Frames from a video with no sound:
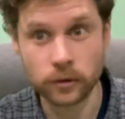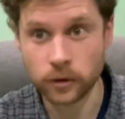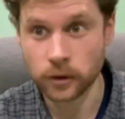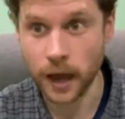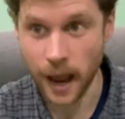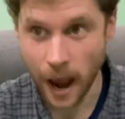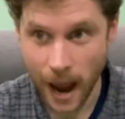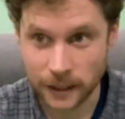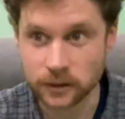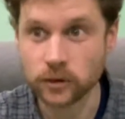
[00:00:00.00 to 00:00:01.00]
the
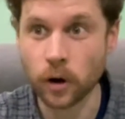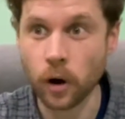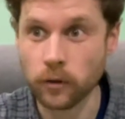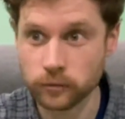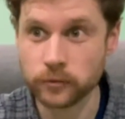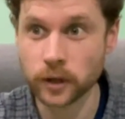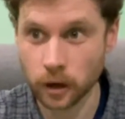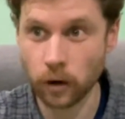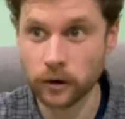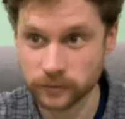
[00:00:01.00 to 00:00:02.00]
hand of the
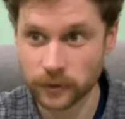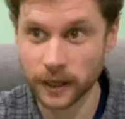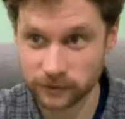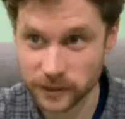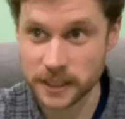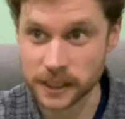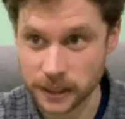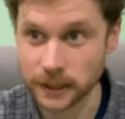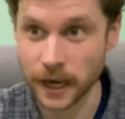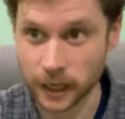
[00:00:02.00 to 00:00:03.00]
clock, like
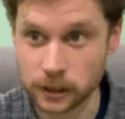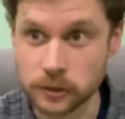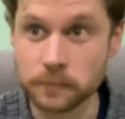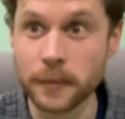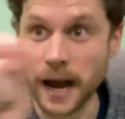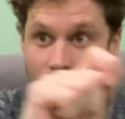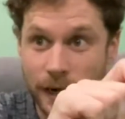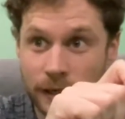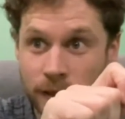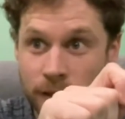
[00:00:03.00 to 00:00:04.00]
physically, that goes
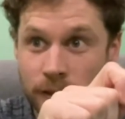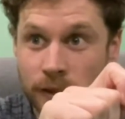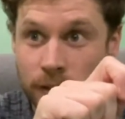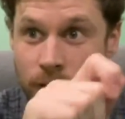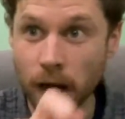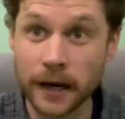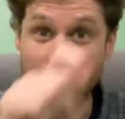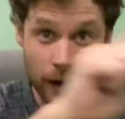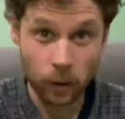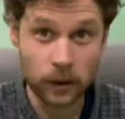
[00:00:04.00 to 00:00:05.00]
back an
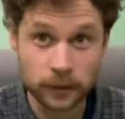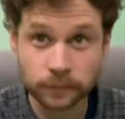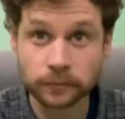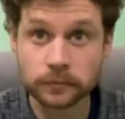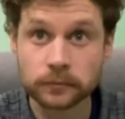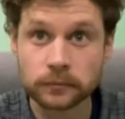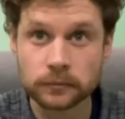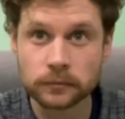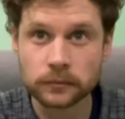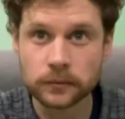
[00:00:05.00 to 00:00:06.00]
hour.
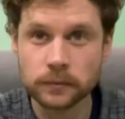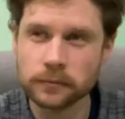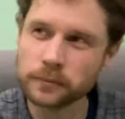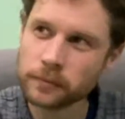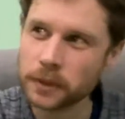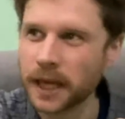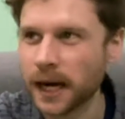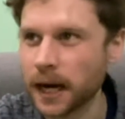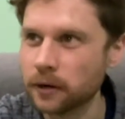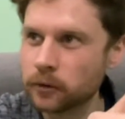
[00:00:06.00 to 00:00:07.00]
But that
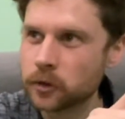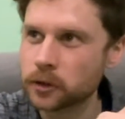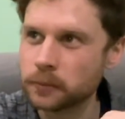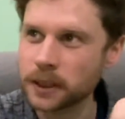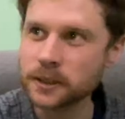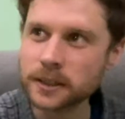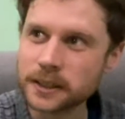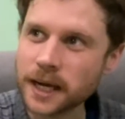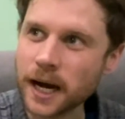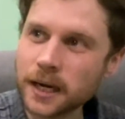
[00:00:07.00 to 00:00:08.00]
kind of also means that
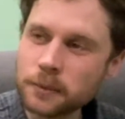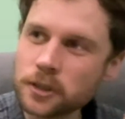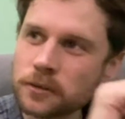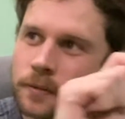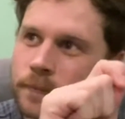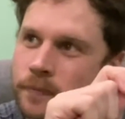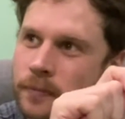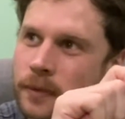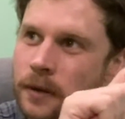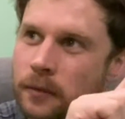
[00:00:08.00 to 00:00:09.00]
time has
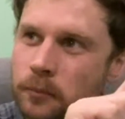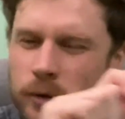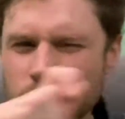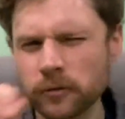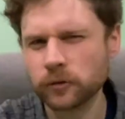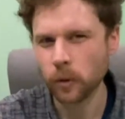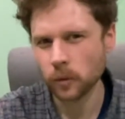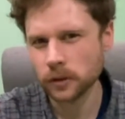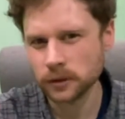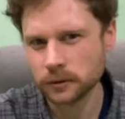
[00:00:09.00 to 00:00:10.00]
moved
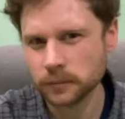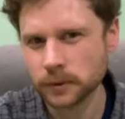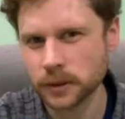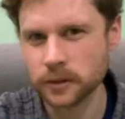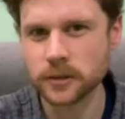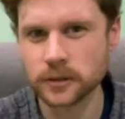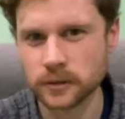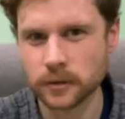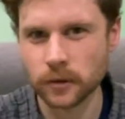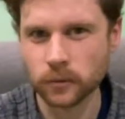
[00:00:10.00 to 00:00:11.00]
forward
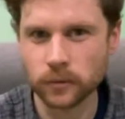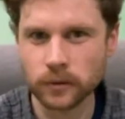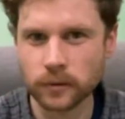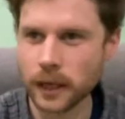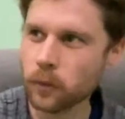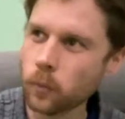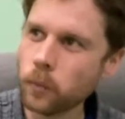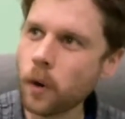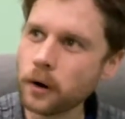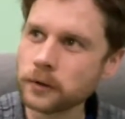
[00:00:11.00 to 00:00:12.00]
because like
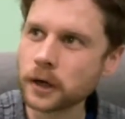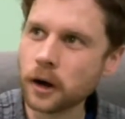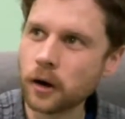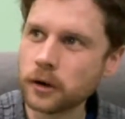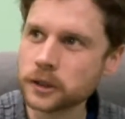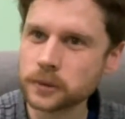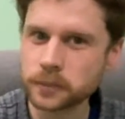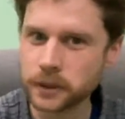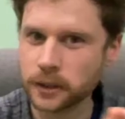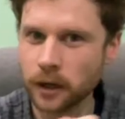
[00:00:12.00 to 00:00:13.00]
1 o'clock has
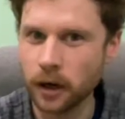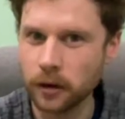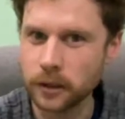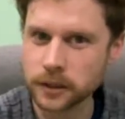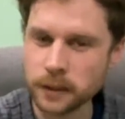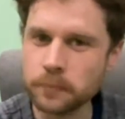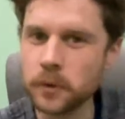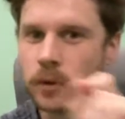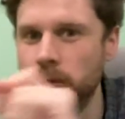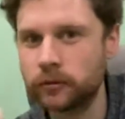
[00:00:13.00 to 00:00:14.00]
become has like
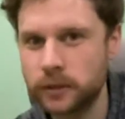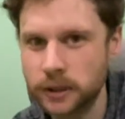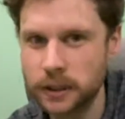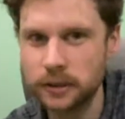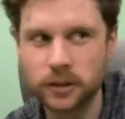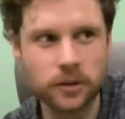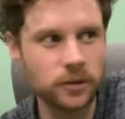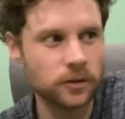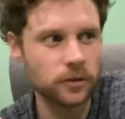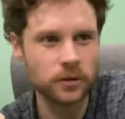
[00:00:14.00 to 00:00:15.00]
moved into
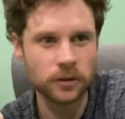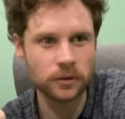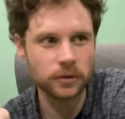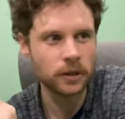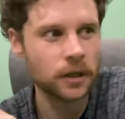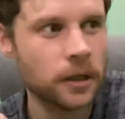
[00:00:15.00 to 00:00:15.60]
two. So,